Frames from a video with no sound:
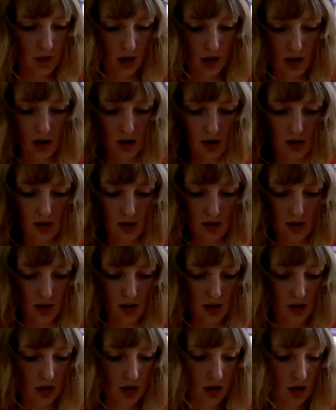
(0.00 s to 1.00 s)
And
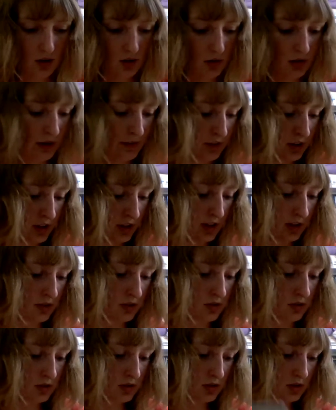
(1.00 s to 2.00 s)
they don't have anything
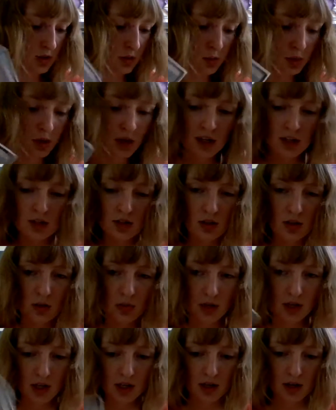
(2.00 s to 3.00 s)
else to play, so they
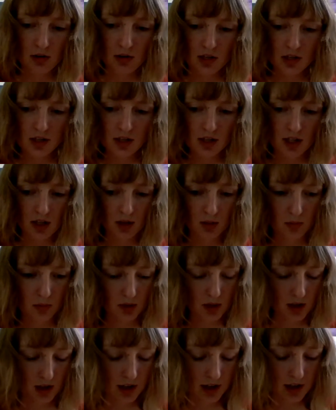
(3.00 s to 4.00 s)
play down a second
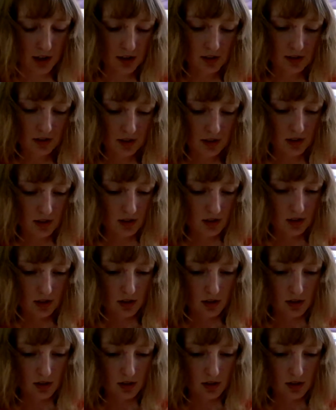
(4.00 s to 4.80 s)
Plains.